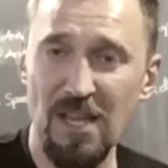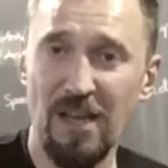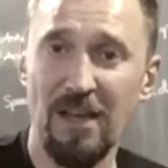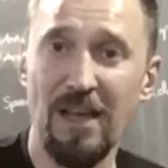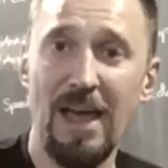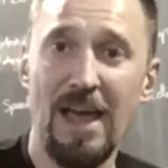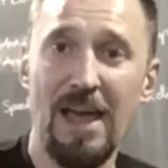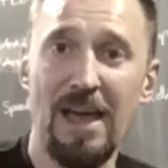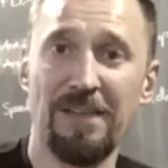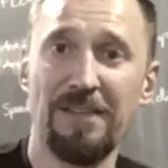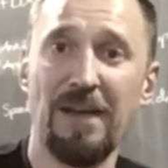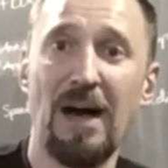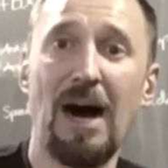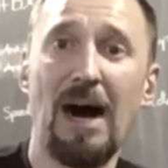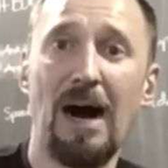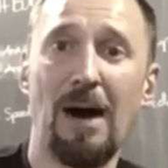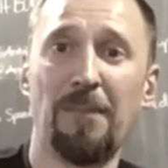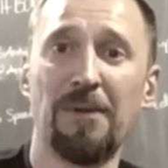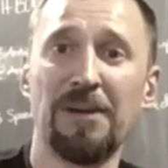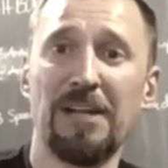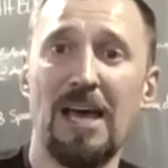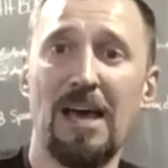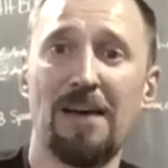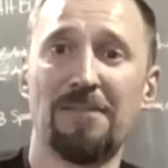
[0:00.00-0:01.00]
and I'm
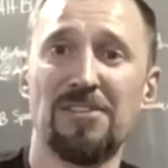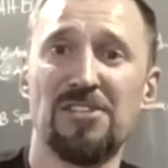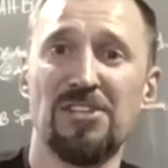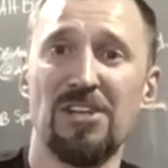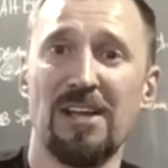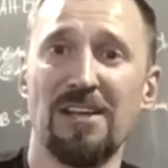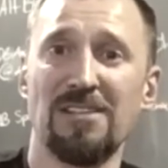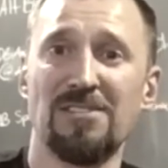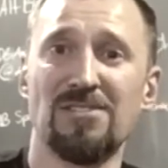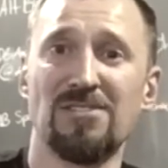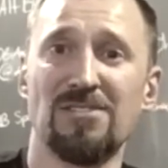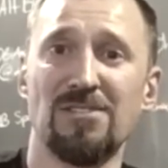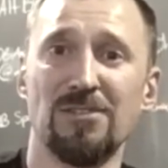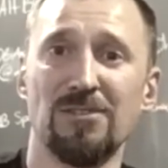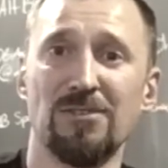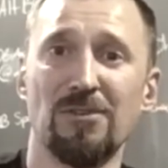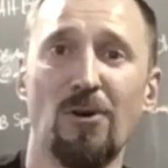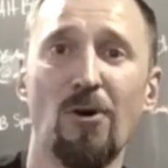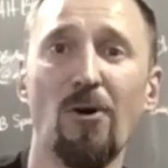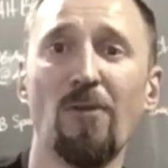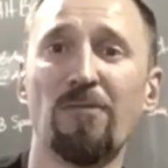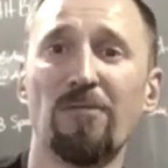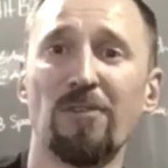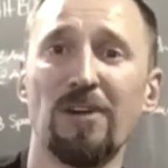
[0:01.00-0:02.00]
gonna have a chance to
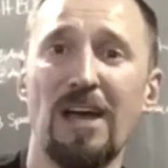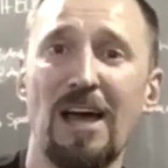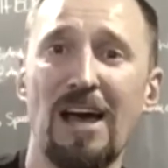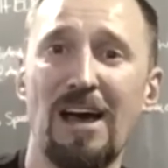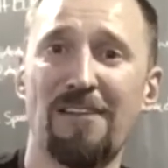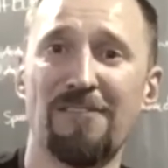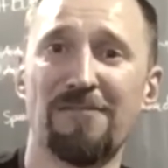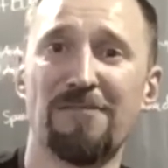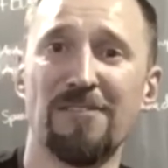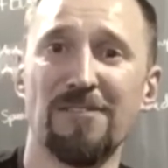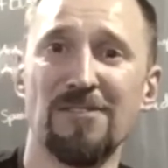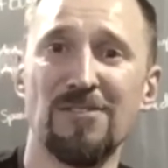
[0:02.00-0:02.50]
hopefully have